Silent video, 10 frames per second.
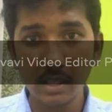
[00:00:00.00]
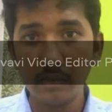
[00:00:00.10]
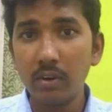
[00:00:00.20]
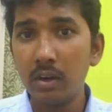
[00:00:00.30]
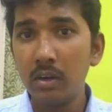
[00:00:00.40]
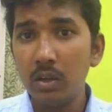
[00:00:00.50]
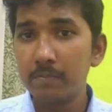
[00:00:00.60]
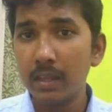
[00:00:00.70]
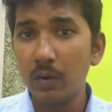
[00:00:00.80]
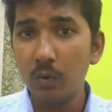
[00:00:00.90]
involved,
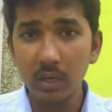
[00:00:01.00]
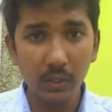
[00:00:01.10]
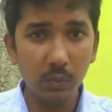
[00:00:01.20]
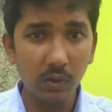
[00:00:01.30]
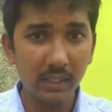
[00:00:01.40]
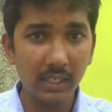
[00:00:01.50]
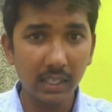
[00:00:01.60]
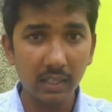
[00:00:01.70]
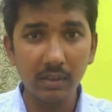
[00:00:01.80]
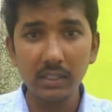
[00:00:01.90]
only 2 or 3
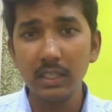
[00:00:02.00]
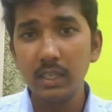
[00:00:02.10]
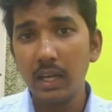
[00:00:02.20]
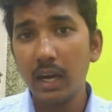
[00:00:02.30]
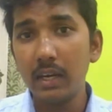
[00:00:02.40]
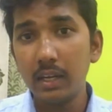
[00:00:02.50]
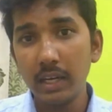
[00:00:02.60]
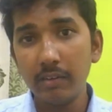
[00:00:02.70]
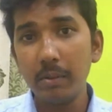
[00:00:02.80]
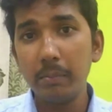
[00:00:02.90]
keywords and
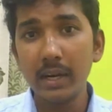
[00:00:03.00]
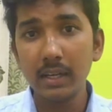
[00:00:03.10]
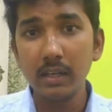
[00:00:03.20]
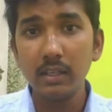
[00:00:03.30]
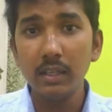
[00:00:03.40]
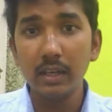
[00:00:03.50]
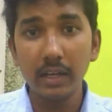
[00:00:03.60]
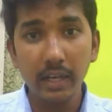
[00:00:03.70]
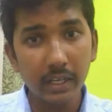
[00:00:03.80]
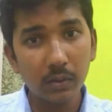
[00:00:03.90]
relevant matter
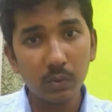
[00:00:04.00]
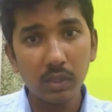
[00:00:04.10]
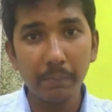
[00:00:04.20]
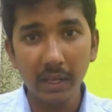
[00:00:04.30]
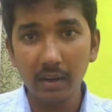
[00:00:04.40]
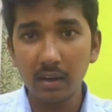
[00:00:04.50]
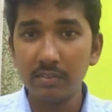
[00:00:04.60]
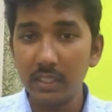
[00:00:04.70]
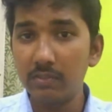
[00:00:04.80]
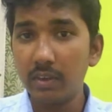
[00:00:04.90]
relating to that paragraph
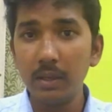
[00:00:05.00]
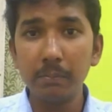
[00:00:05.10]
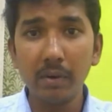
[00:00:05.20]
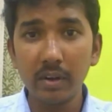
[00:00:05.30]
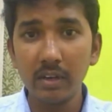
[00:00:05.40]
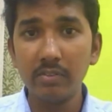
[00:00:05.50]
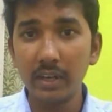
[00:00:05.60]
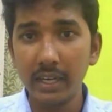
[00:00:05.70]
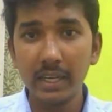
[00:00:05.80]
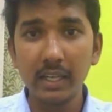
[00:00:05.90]
is very important for
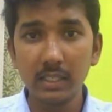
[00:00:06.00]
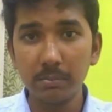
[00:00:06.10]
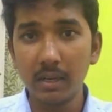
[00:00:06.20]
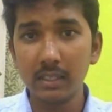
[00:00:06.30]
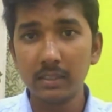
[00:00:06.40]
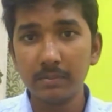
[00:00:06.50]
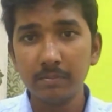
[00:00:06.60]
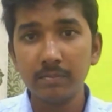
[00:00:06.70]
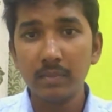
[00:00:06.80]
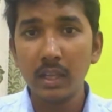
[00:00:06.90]
getting us marks.
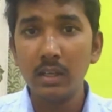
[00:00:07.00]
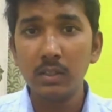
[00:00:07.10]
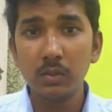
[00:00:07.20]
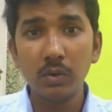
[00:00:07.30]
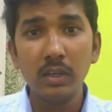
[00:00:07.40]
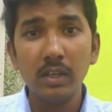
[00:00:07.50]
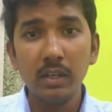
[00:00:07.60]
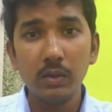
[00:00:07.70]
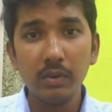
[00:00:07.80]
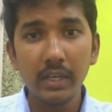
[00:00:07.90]
So
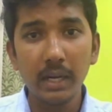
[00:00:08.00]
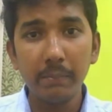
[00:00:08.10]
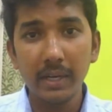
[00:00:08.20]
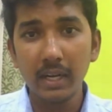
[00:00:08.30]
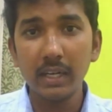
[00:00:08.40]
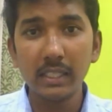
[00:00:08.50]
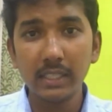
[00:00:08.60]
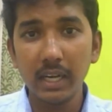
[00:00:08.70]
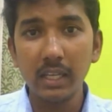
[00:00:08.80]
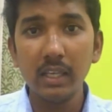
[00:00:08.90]
you will get better
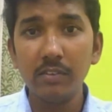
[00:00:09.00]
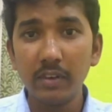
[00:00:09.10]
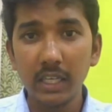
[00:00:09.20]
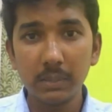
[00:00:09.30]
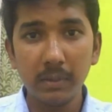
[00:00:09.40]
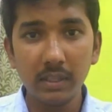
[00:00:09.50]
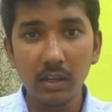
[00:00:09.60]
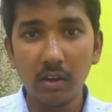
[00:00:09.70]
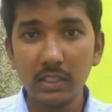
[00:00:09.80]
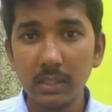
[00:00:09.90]
understanding if I explain the
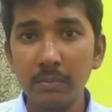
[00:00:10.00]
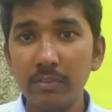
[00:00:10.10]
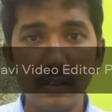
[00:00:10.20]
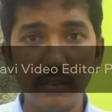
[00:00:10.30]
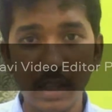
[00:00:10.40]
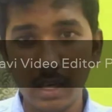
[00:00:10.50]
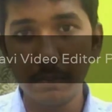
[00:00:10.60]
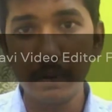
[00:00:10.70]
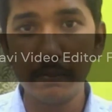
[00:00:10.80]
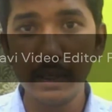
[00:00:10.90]
concept with the help
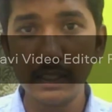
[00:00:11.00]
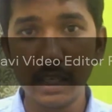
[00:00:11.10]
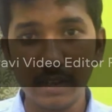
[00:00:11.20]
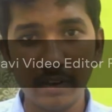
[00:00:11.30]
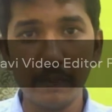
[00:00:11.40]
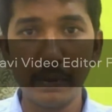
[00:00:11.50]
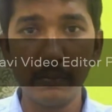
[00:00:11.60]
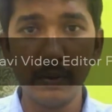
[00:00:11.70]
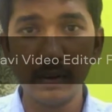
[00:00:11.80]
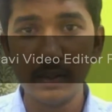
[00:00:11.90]
of my certified
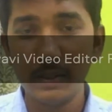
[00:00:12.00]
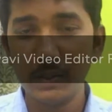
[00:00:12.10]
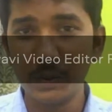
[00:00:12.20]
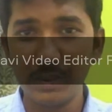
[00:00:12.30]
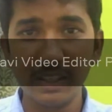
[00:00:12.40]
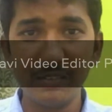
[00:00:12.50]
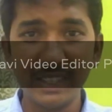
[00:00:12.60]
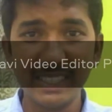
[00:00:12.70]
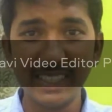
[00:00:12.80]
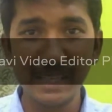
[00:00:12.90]
paper. So without
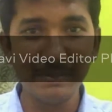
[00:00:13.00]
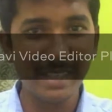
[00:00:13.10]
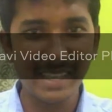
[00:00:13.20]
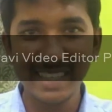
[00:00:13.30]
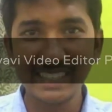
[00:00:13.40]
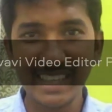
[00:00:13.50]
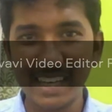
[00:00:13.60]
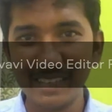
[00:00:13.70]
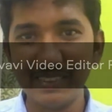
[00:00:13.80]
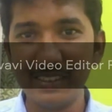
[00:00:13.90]
wasting time, let's get started
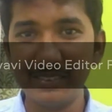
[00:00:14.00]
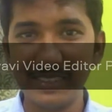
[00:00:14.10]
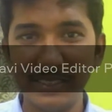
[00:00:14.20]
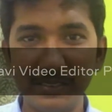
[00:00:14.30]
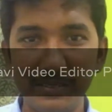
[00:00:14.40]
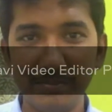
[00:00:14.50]
with our video.